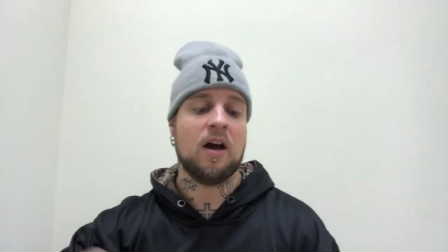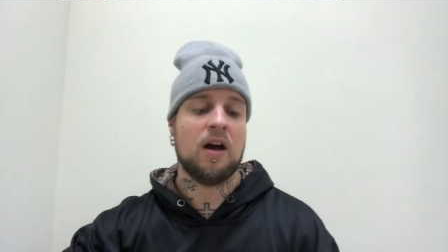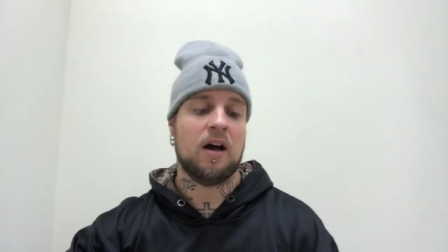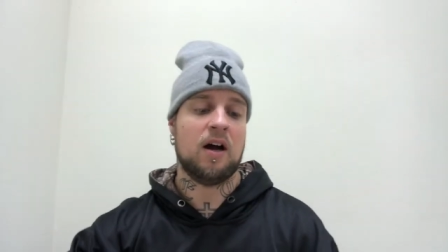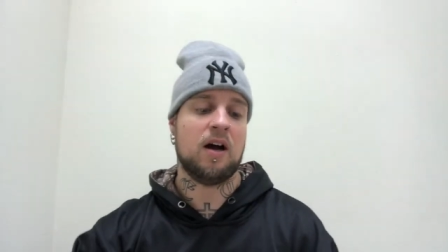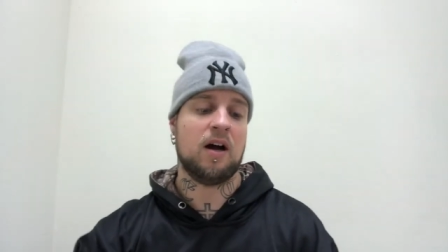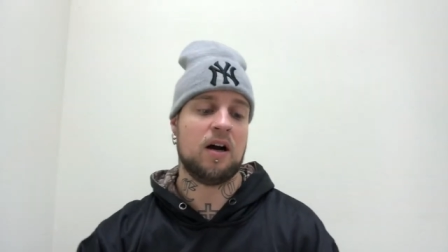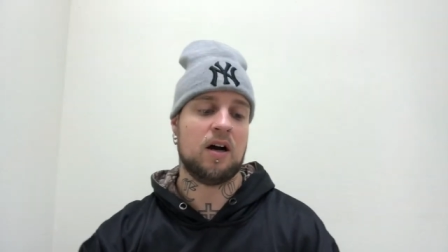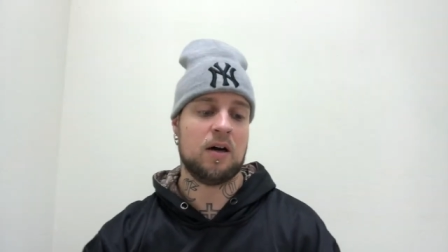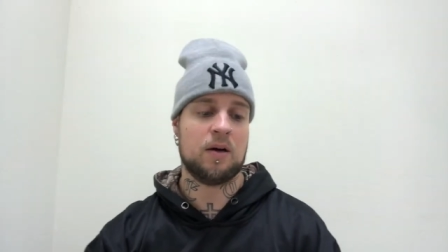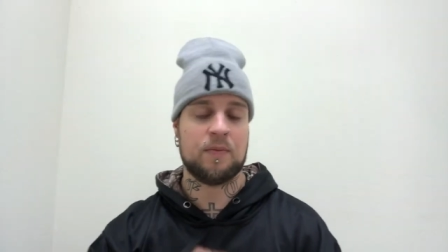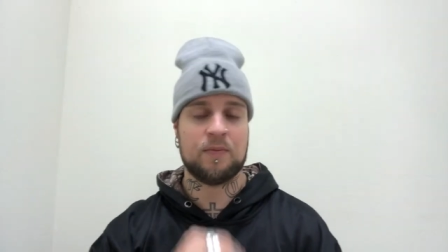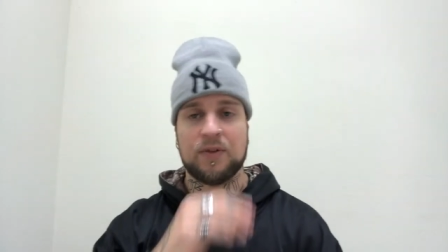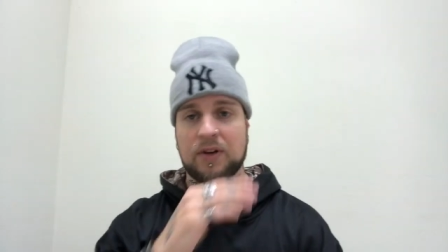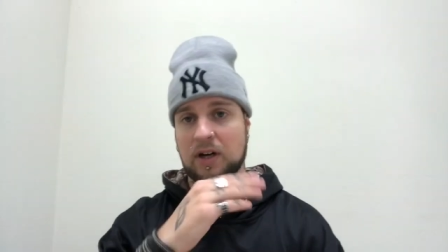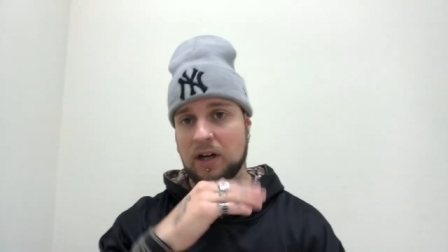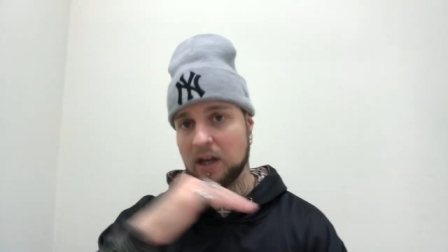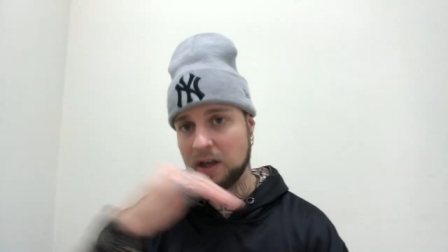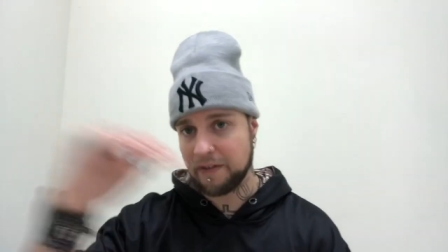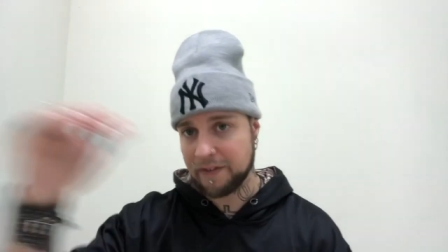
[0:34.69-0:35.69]
the
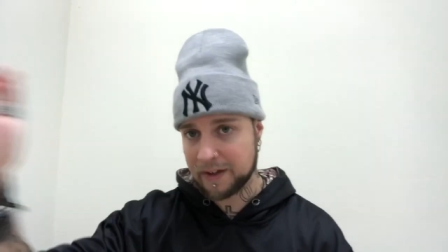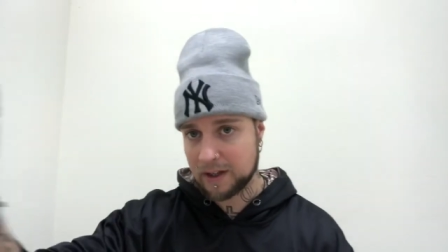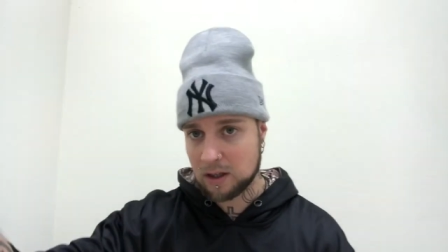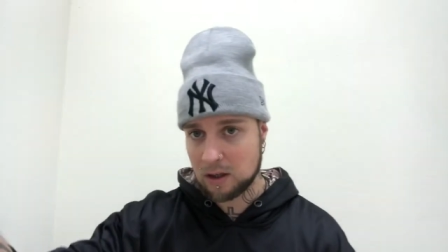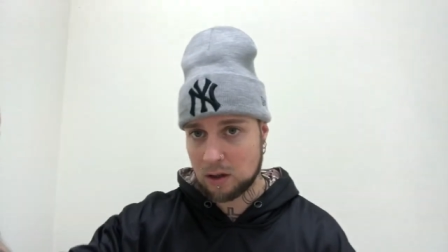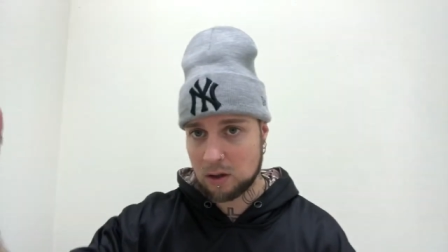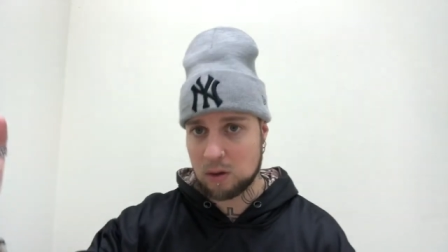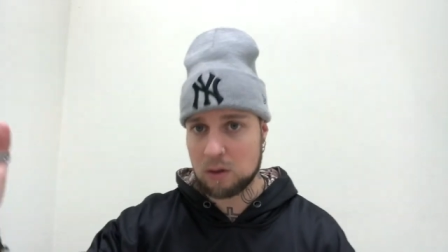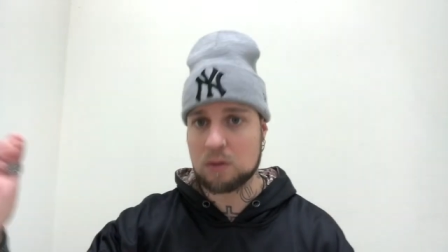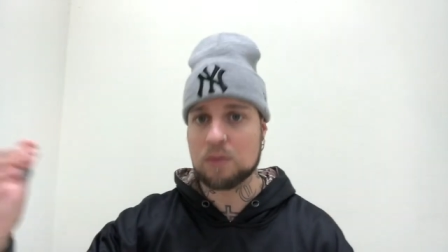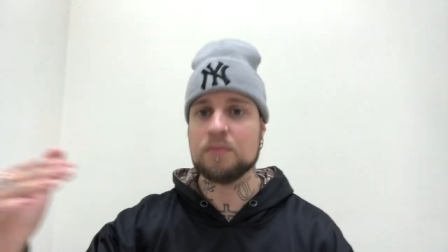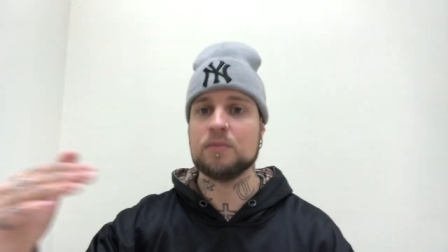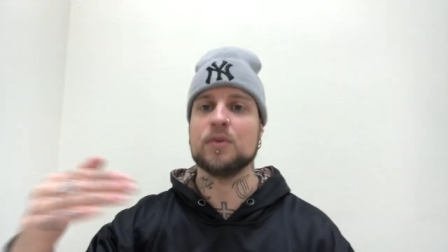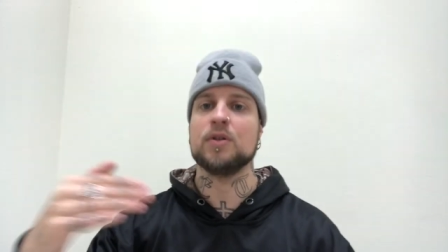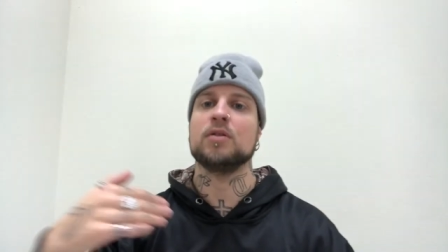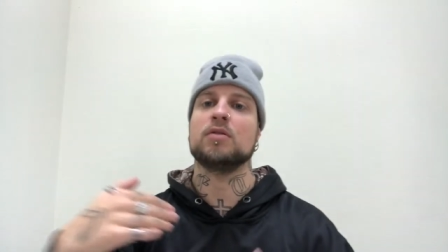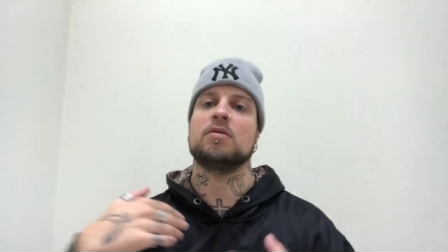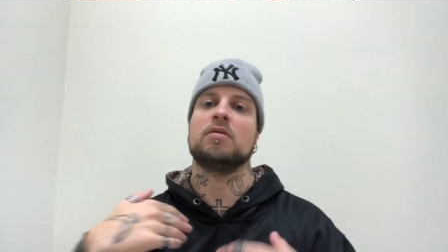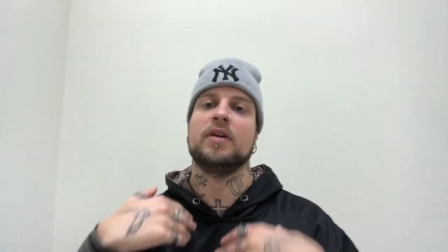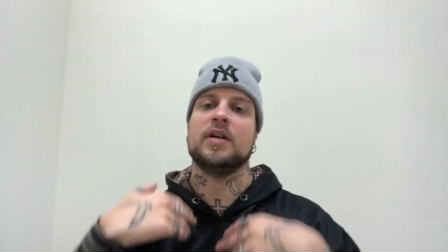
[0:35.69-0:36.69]
higher you go,
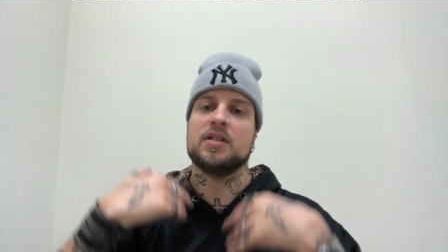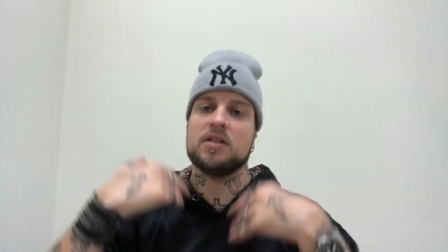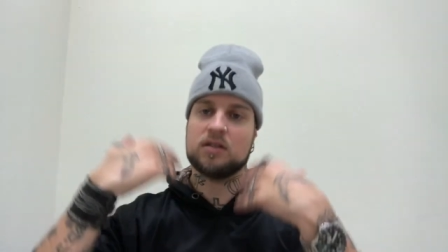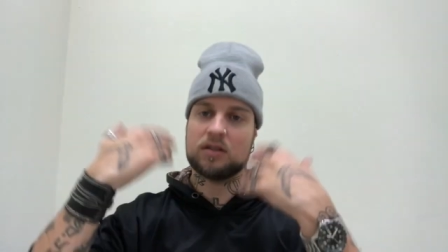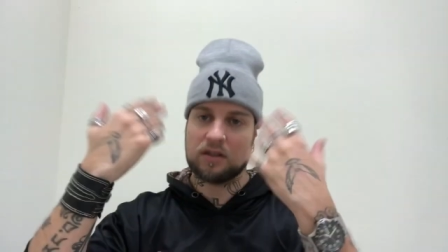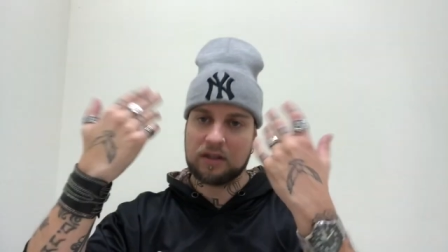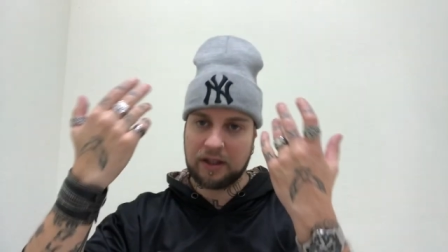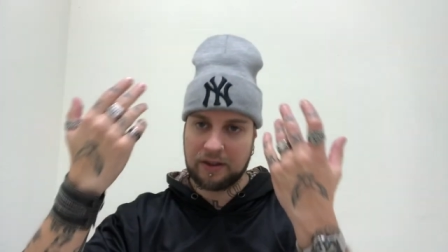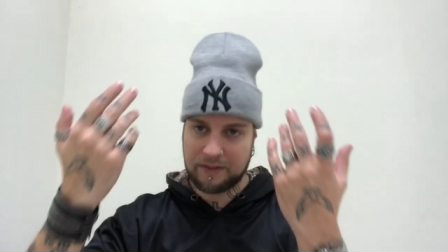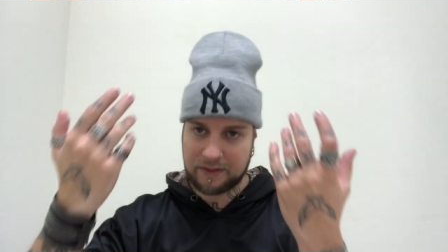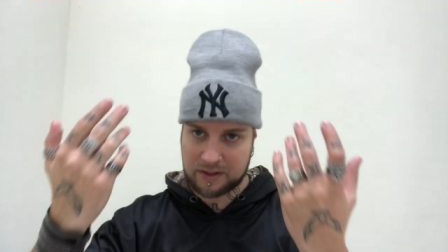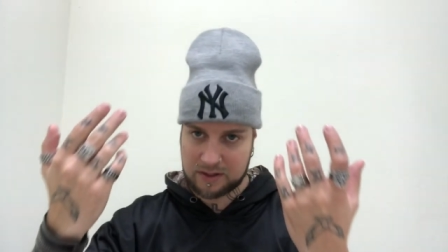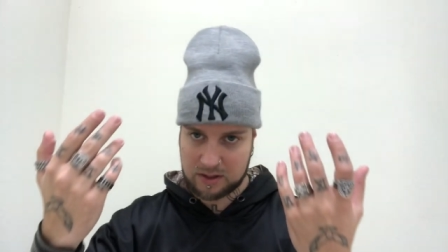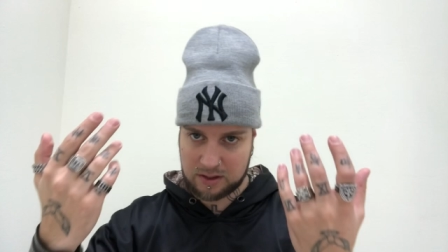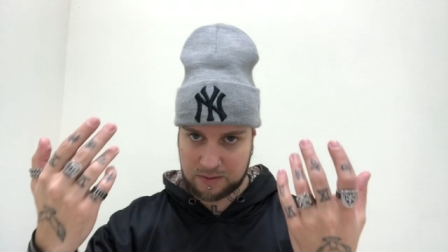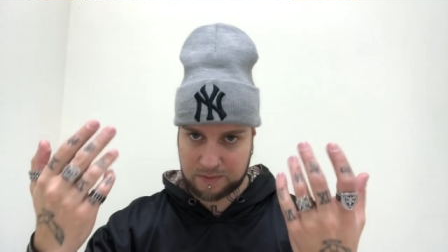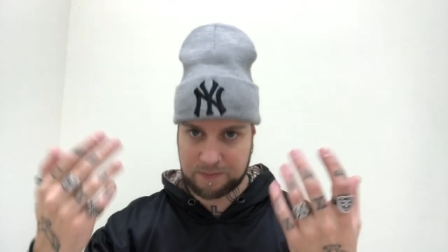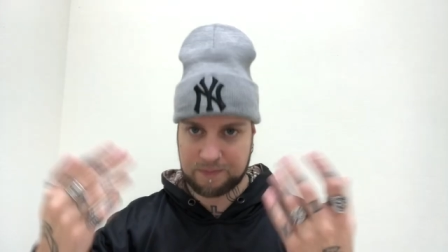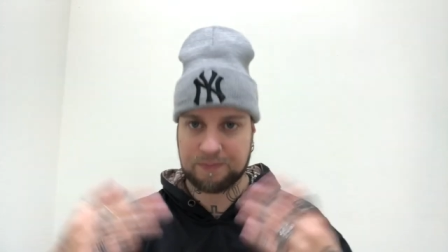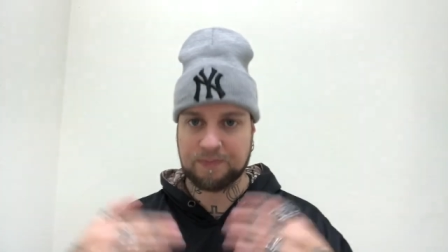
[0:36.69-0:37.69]
you're raising the
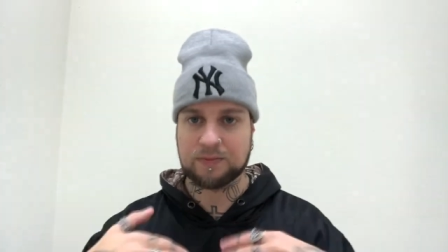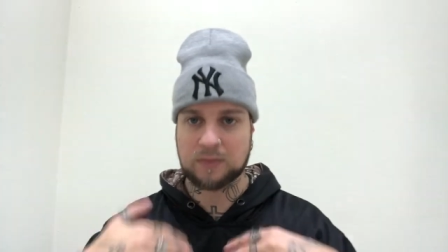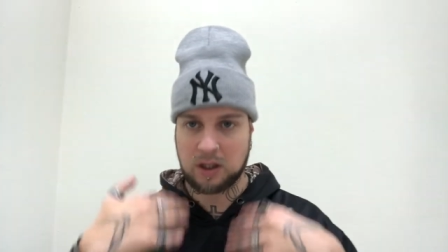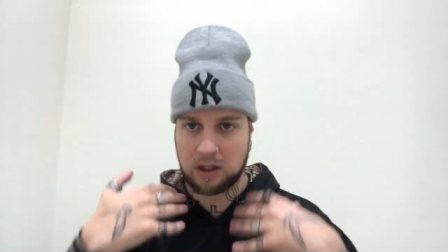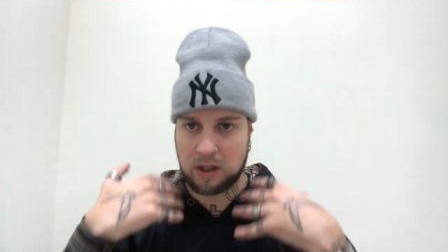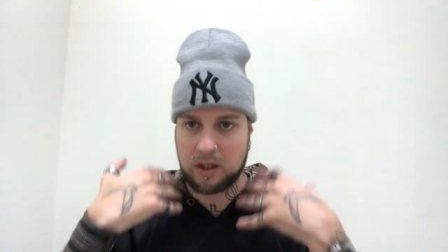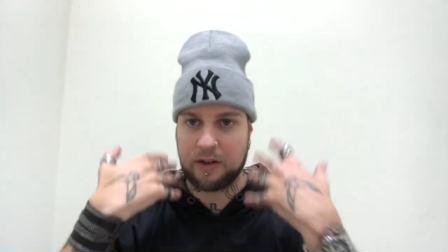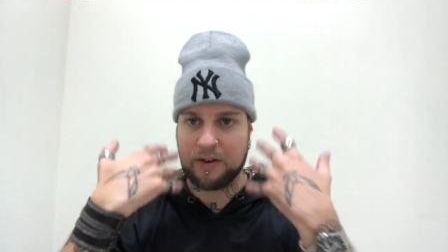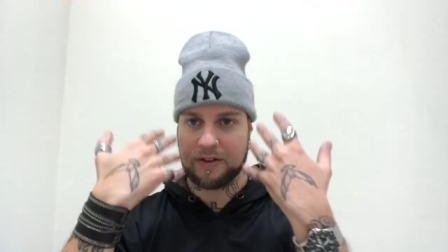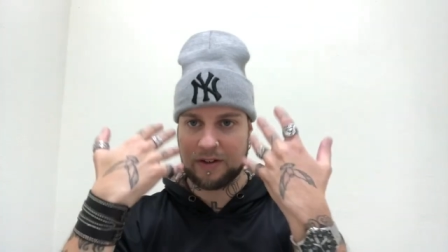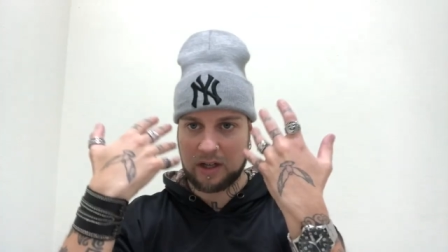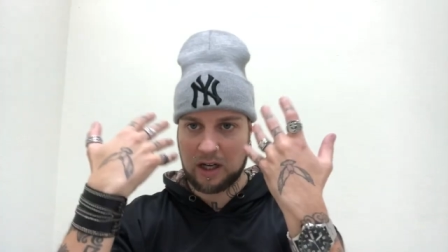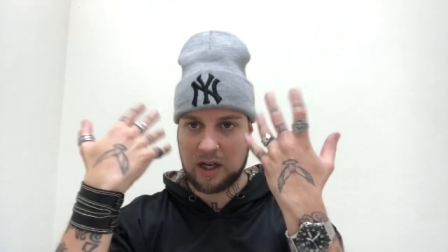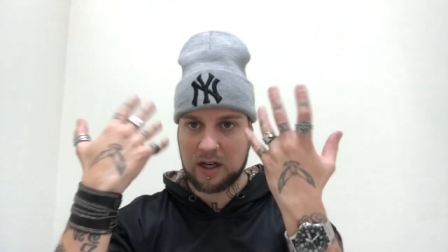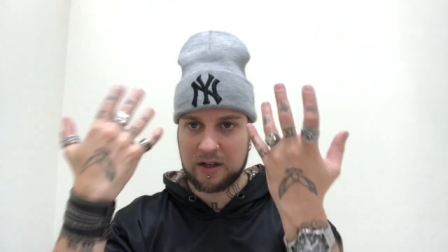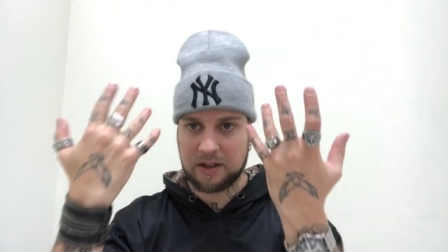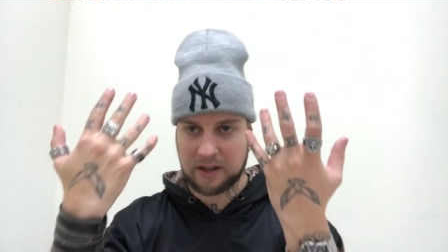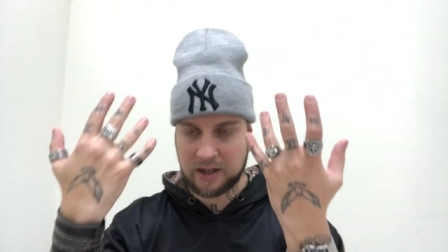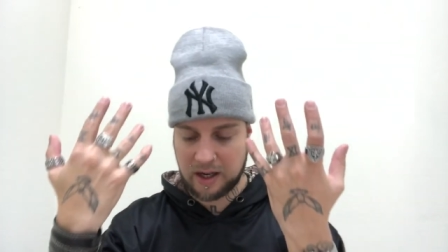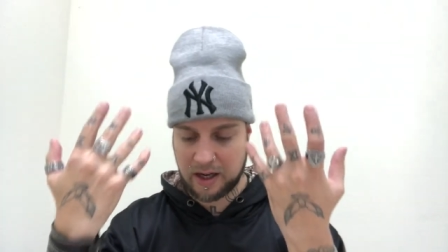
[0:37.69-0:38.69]
larynx higher and
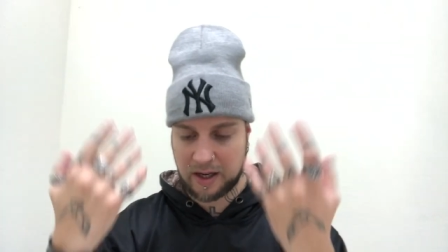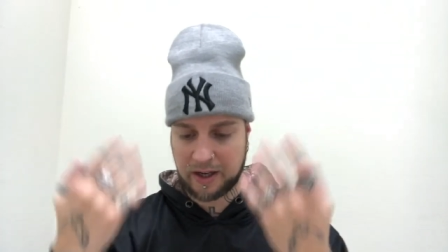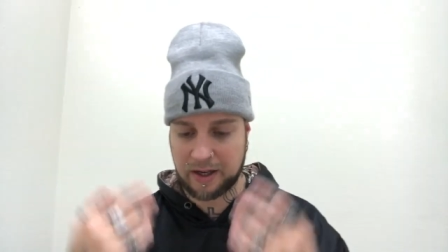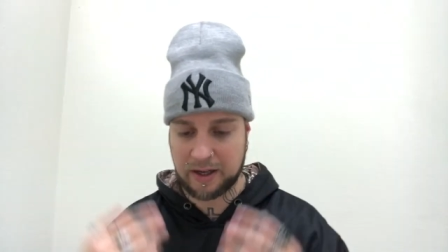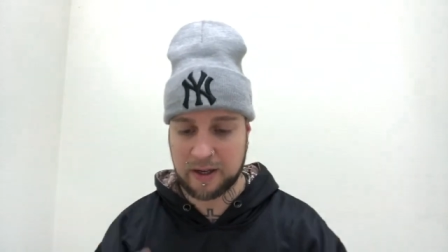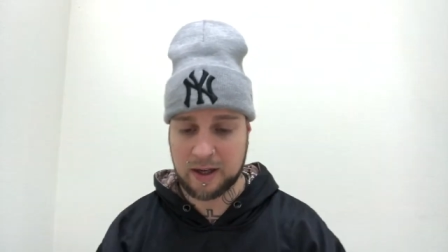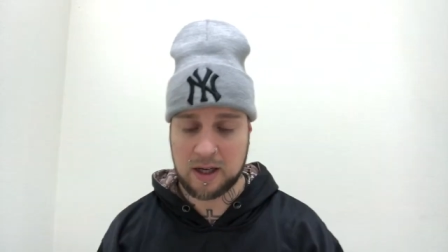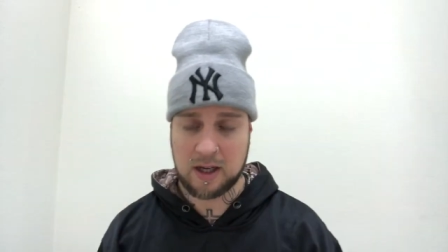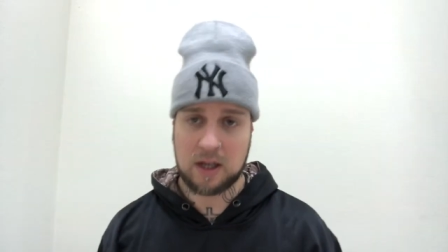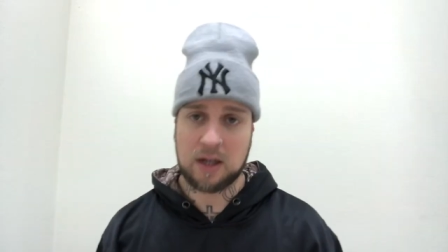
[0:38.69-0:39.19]
higher and higher.